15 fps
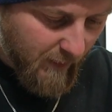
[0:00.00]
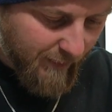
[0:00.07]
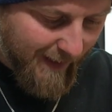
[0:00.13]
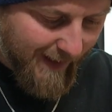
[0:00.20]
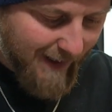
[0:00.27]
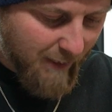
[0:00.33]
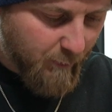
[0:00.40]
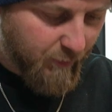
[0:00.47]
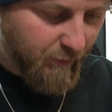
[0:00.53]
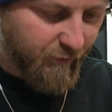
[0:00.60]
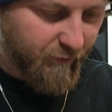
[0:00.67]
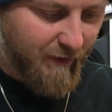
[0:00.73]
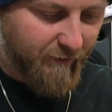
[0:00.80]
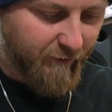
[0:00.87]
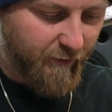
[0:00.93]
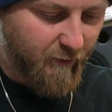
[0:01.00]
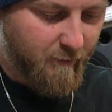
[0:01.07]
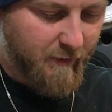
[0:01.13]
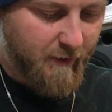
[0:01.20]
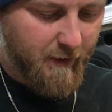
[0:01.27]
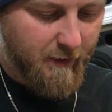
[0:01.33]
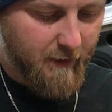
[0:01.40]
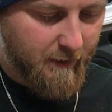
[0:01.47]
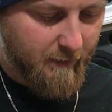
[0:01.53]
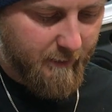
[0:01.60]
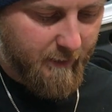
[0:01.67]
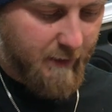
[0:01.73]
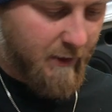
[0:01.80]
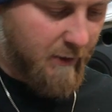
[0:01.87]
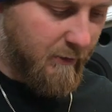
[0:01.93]
output transformer that,
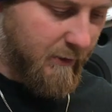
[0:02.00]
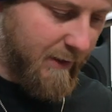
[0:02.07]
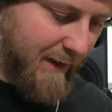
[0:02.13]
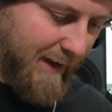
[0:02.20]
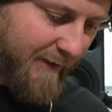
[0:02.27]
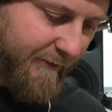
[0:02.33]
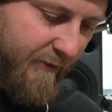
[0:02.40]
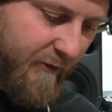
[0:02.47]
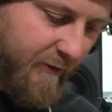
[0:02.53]
you know, connects to